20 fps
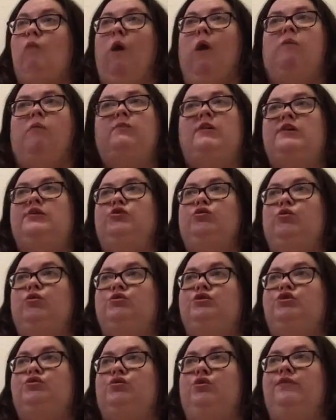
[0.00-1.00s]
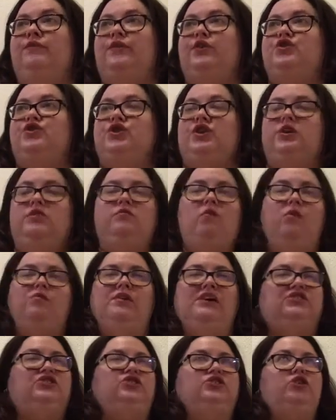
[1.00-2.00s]
Like the old school version.
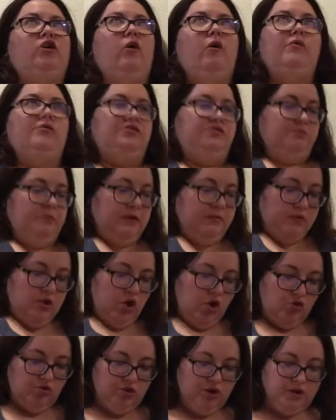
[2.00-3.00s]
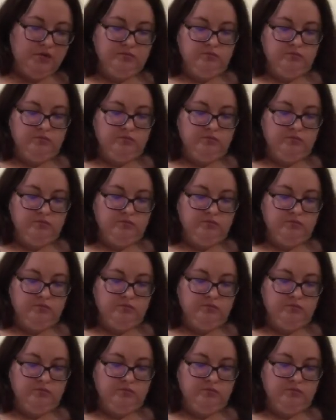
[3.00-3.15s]
That shit always made me hungry.